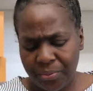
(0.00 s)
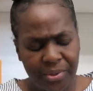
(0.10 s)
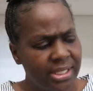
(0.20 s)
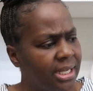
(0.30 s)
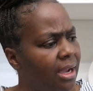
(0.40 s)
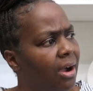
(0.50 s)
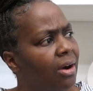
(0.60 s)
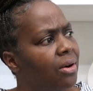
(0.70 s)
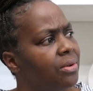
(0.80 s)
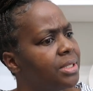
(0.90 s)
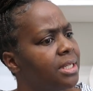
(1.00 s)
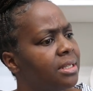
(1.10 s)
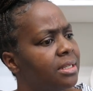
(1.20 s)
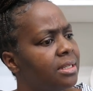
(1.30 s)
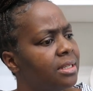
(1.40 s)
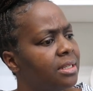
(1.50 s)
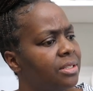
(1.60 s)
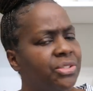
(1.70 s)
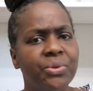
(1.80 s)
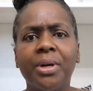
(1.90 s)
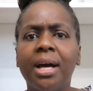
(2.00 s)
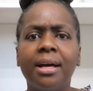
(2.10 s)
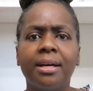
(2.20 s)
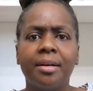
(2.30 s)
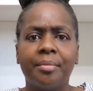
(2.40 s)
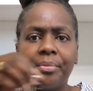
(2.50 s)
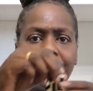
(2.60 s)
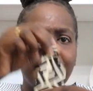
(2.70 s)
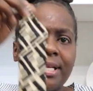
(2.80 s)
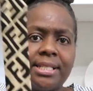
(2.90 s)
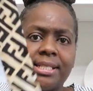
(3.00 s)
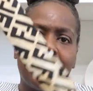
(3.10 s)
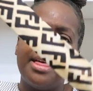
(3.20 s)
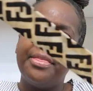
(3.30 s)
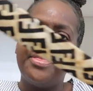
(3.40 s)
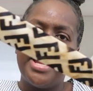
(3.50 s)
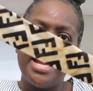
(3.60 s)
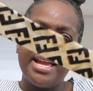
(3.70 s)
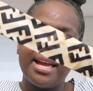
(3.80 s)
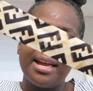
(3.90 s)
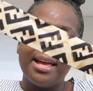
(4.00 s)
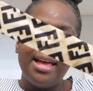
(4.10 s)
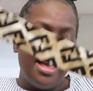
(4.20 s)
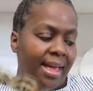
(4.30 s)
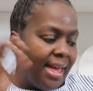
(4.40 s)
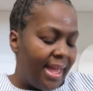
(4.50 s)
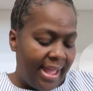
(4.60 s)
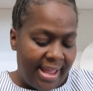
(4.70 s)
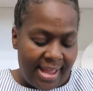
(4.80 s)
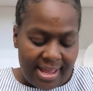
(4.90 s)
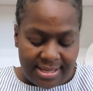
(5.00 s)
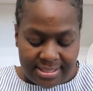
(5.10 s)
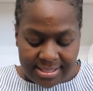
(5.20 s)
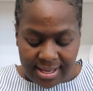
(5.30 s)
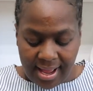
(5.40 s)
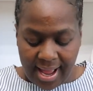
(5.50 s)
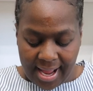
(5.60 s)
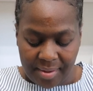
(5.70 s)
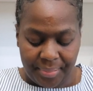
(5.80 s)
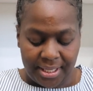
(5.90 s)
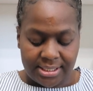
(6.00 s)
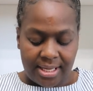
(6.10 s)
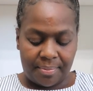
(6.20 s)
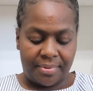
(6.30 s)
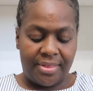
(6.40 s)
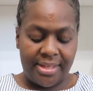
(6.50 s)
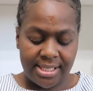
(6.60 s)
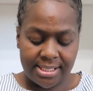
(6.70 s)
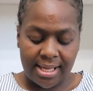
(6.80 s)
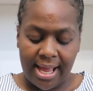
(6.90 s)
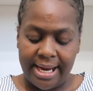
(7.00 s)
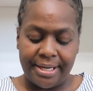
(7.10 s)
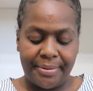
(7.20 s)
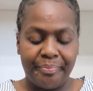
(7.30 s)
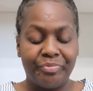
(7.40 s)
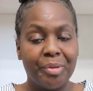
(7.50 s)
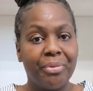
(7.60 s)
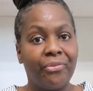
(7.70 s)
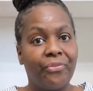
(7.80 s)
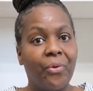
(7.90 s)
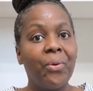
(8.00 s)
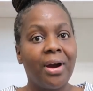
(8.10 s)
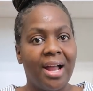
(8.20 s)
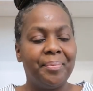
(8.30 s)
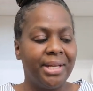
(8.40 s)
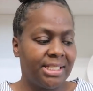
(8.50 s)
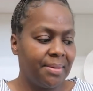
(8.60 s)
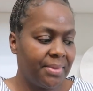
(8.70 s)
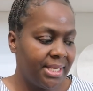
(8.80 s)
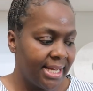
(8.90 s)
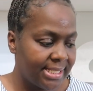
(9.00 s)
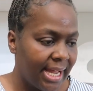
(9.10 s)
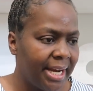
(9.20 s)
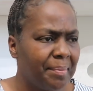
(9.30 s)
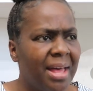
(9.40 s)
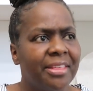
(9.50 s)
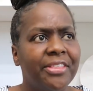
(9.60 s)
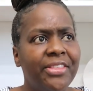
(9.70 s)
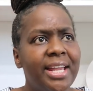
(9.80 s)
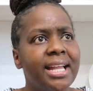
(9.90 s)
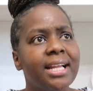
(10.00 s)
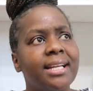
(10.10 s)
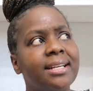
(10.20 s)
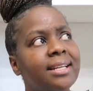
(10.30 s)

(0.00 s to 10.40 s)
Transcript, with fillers: what is it called? Zucca print, I think. And I picked up this item before I picked up the next item, I think,